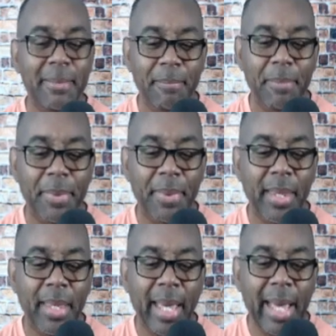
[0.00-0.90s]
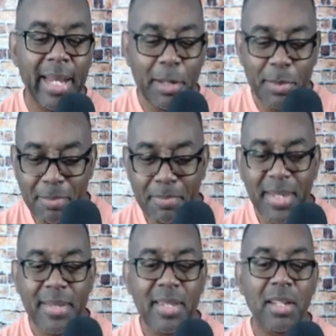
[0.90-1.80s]
And he was busy going
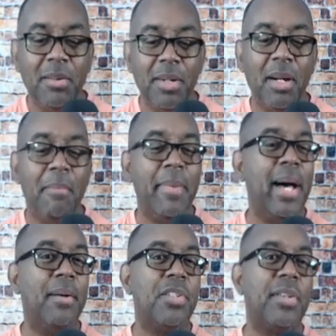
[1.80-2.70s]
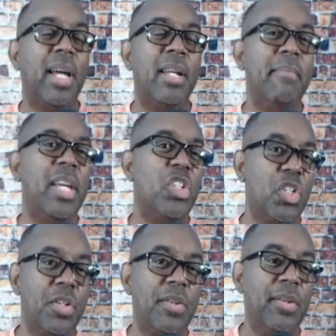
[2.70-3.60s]
about trying to make sure other
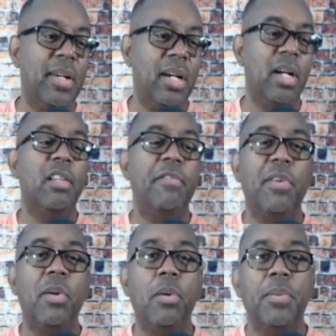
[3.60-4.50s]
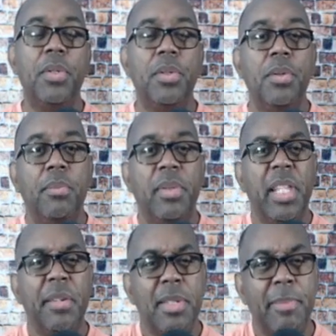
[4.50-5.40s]
folk were doing what they were supposed to do.
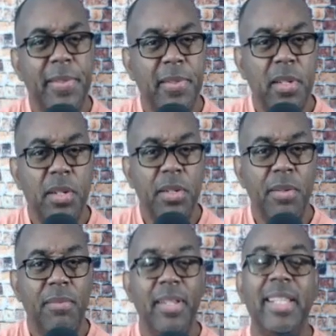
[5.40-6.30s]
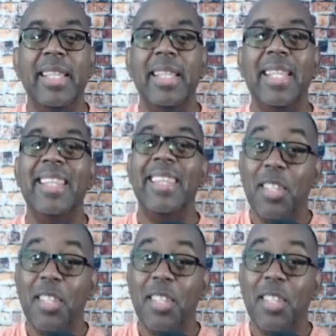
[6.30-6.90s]
That's what he's talking about.